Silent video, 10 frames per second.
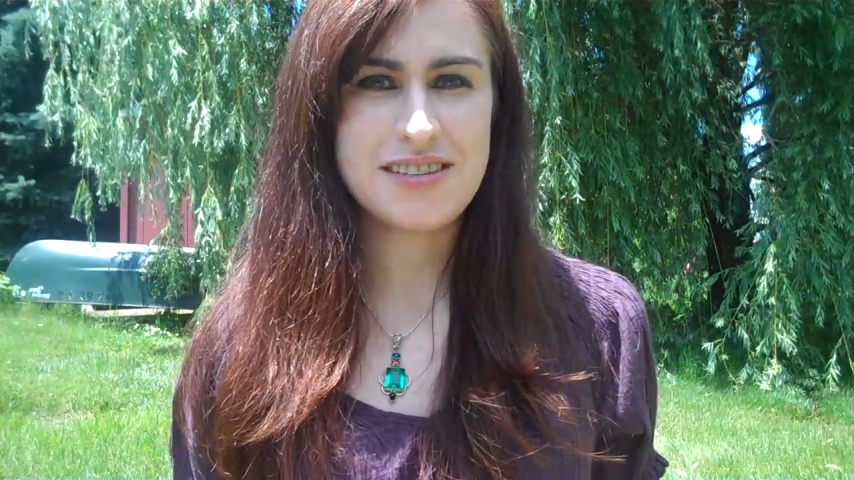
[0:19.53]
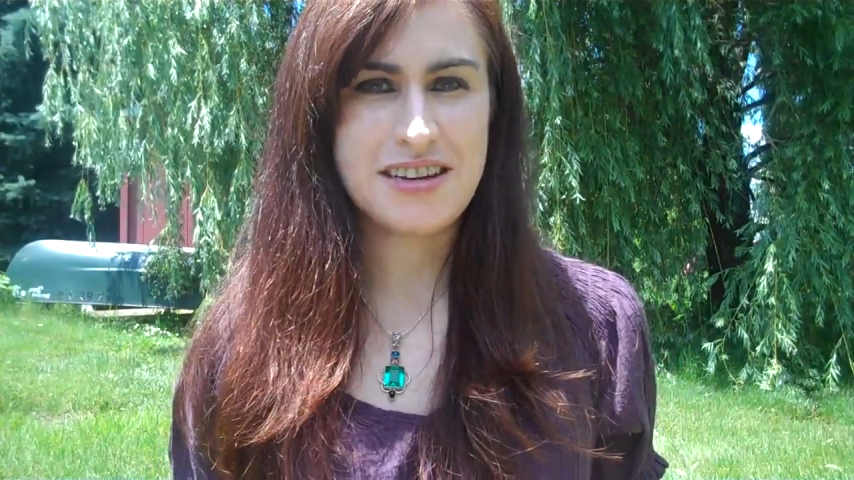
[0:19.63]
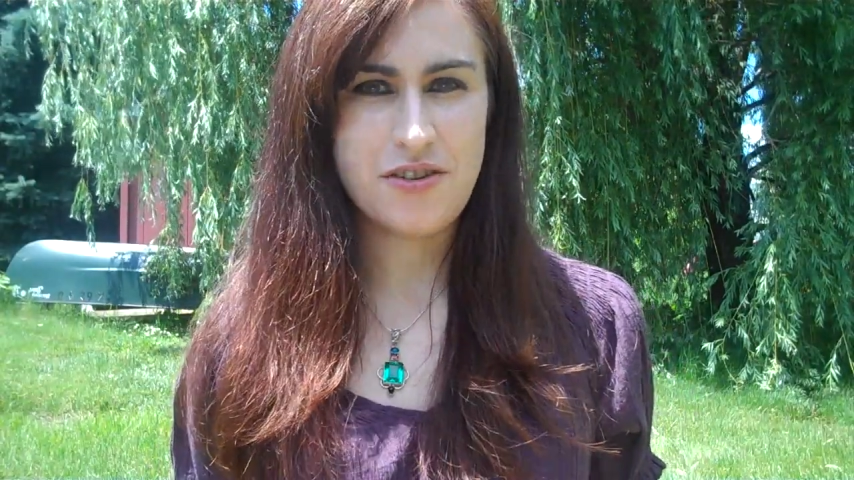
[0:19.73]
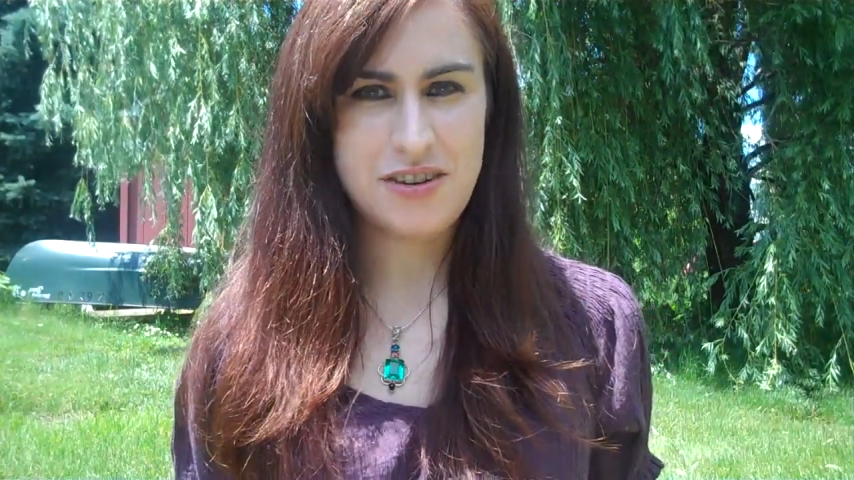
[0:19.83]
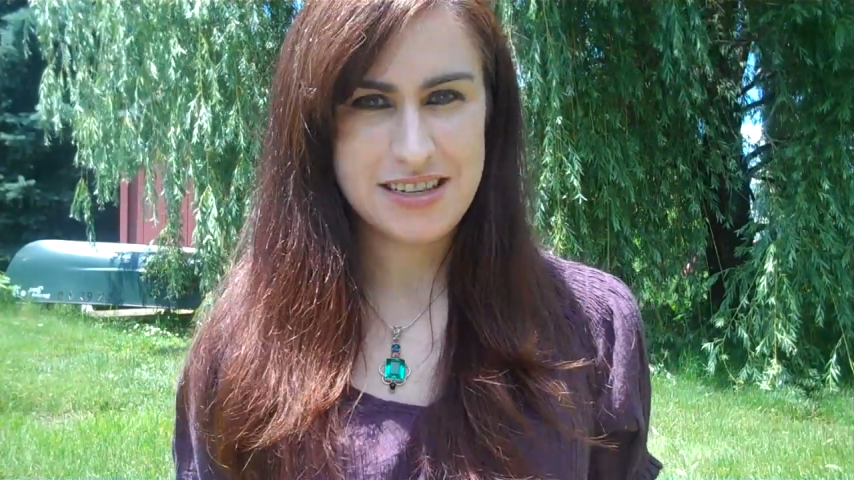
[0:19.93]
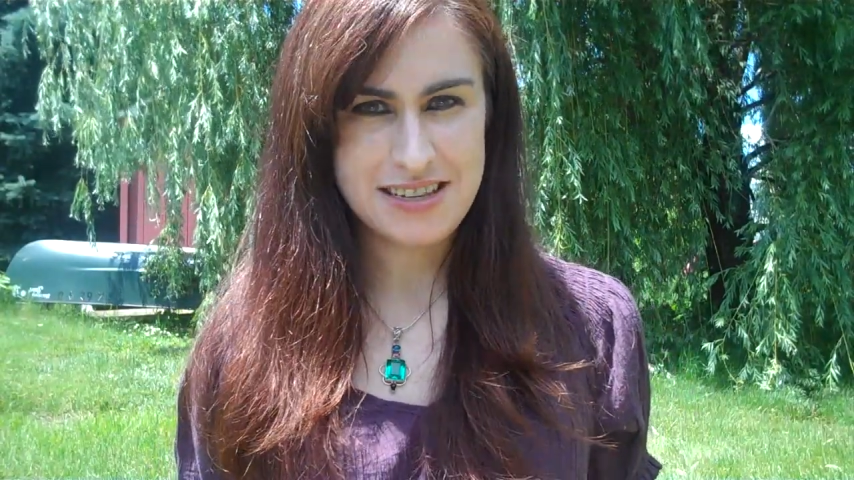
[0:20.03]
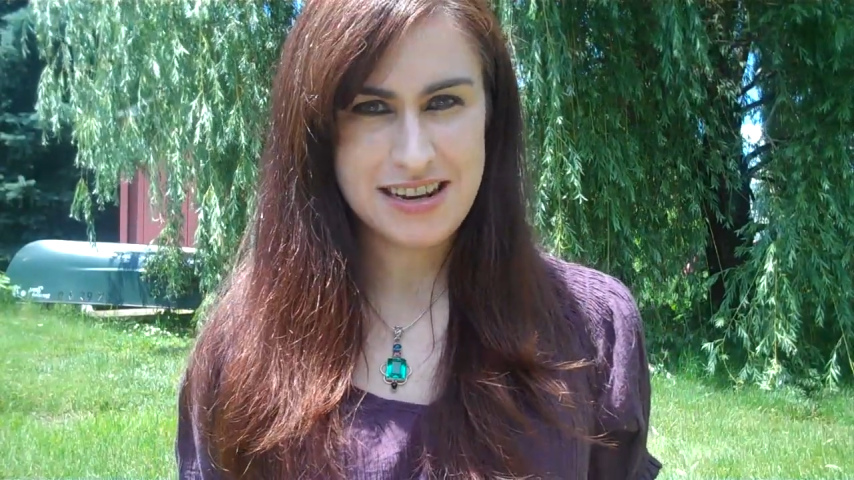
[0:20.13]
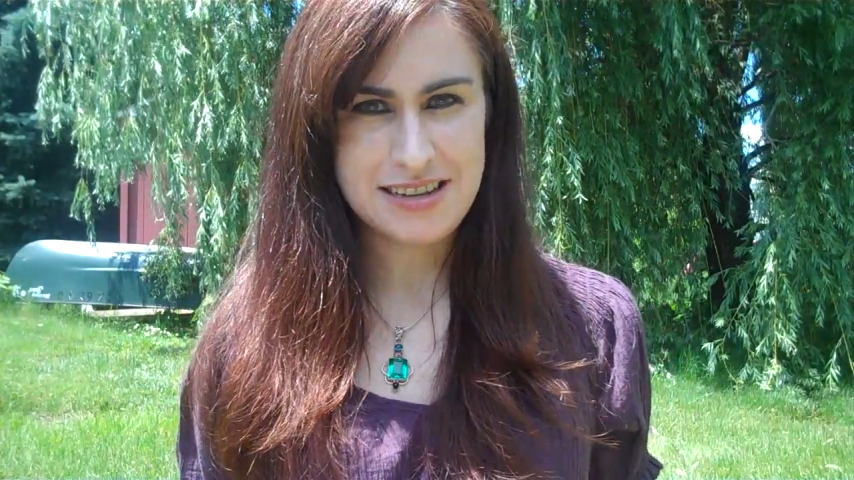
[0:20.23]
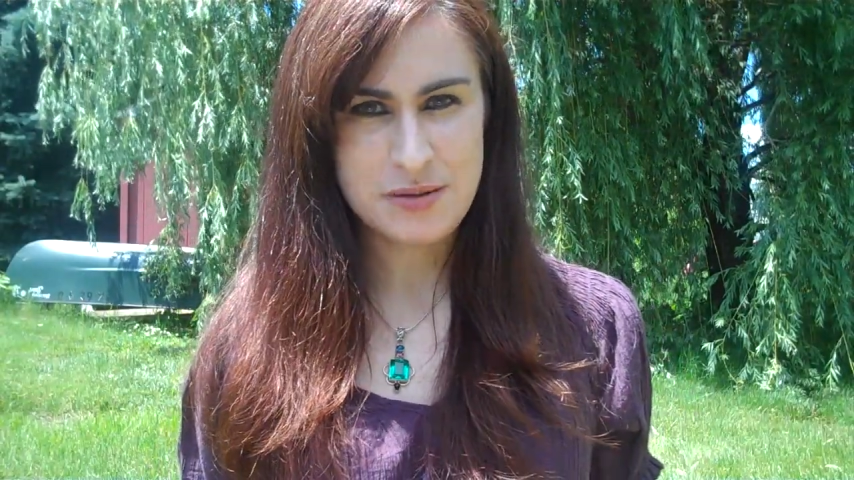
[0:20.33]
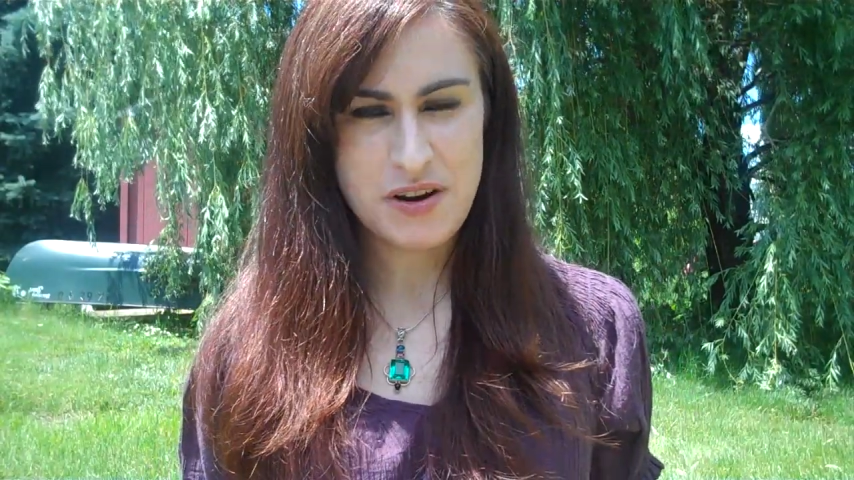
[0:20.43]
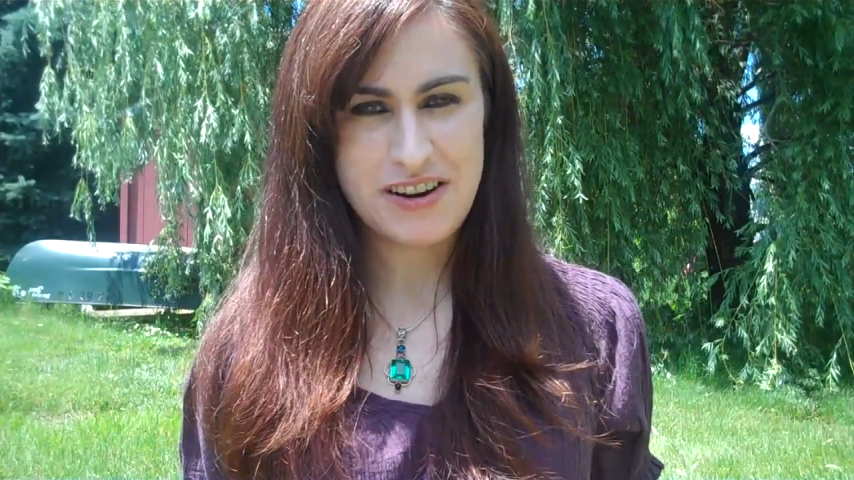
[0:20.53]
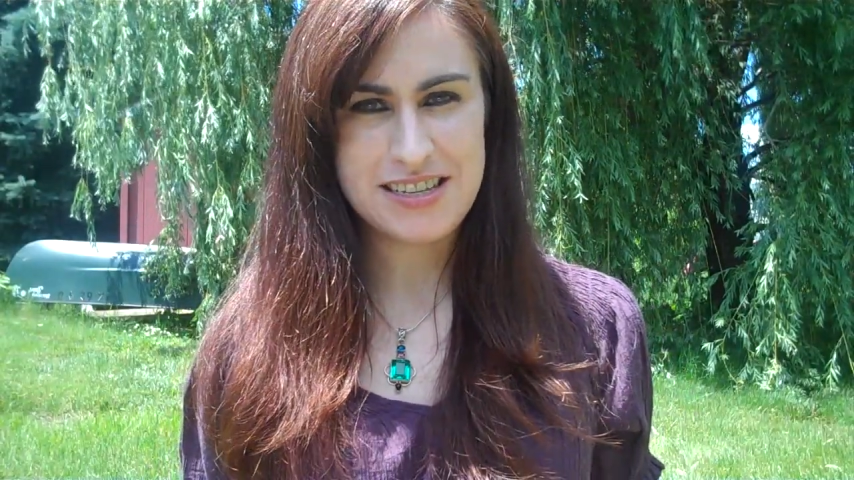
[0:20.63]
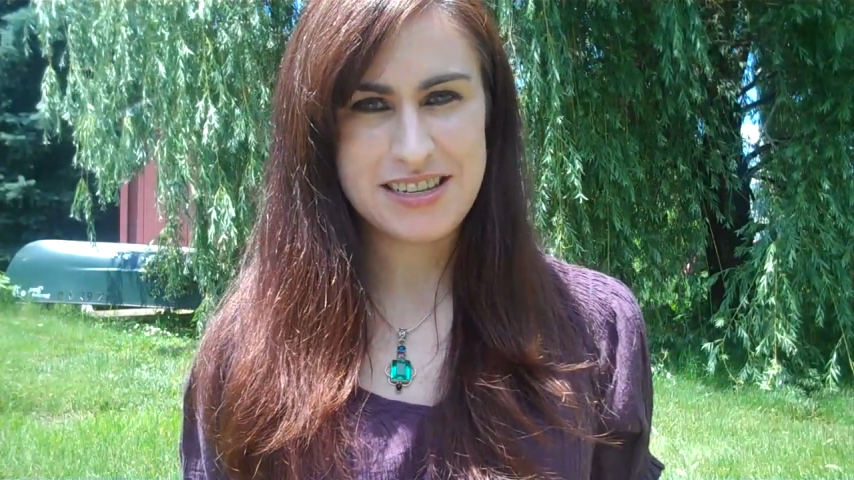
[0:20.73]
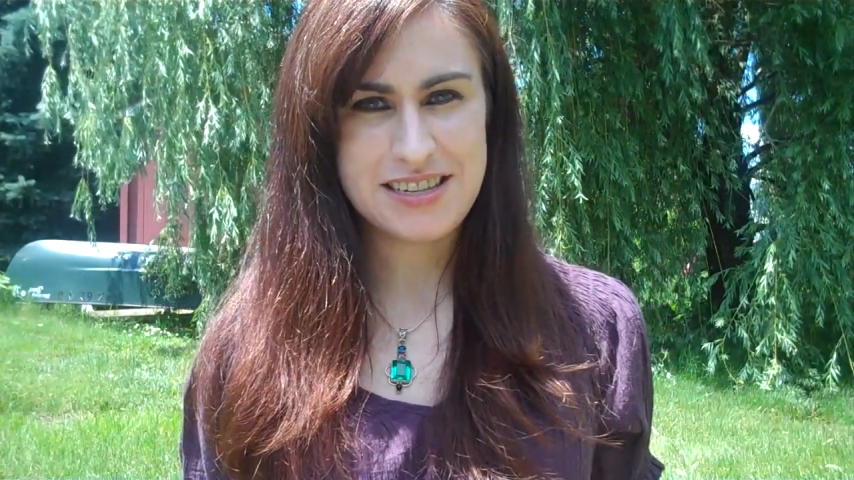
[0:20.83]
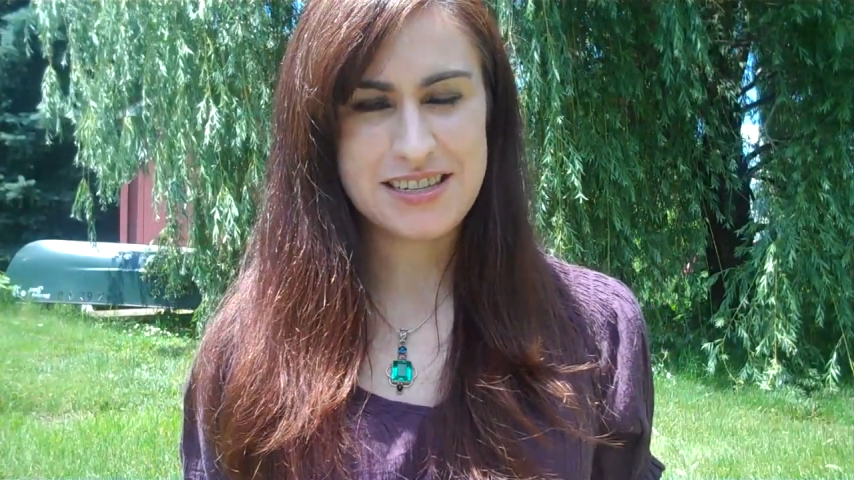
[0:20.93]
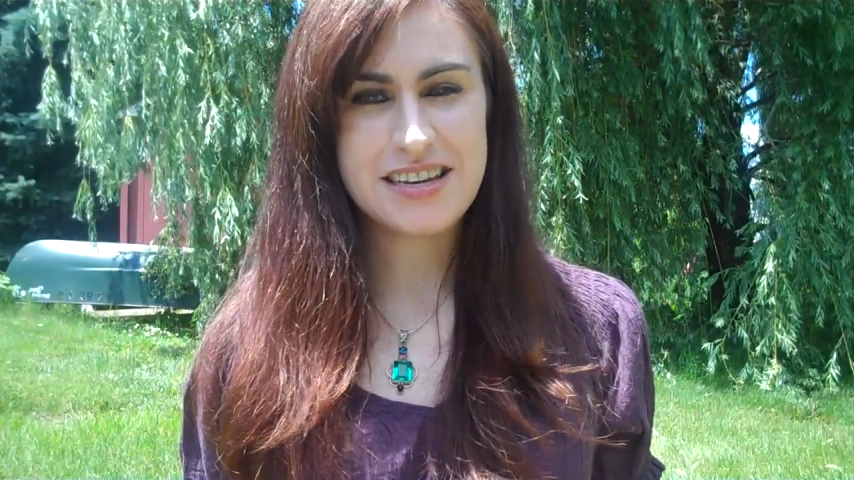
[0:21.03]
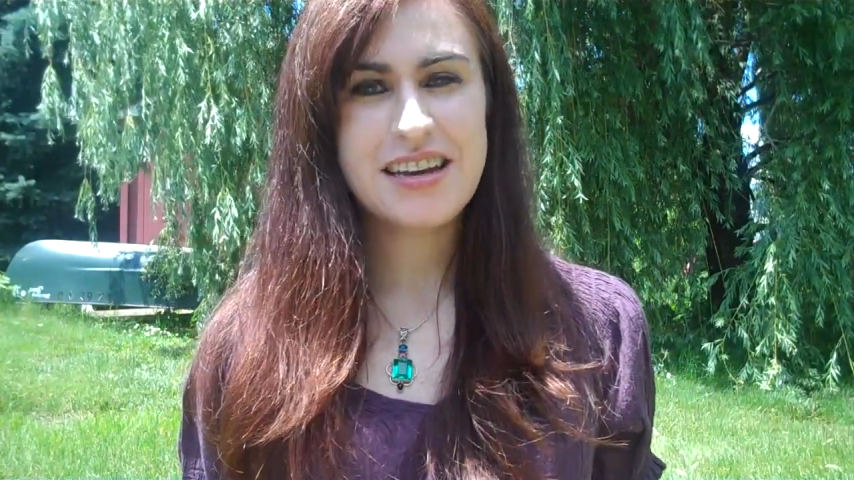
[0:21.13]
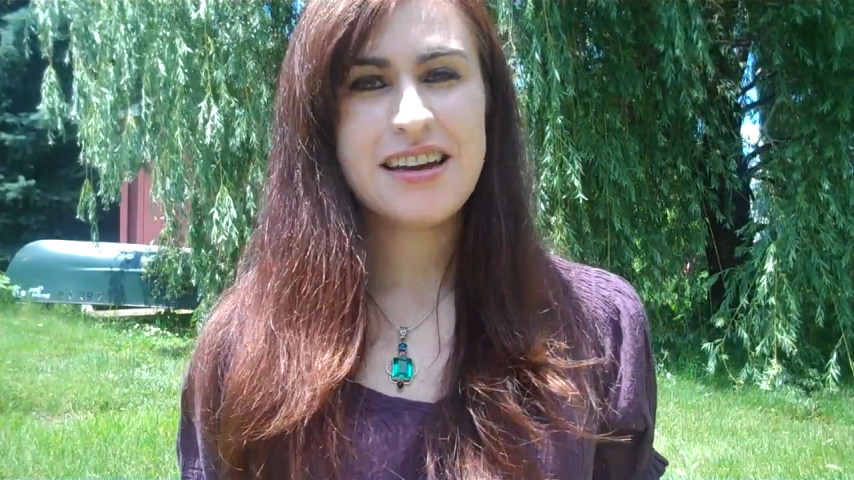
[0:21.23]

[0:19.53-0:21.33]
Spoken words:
synchronicity experiences?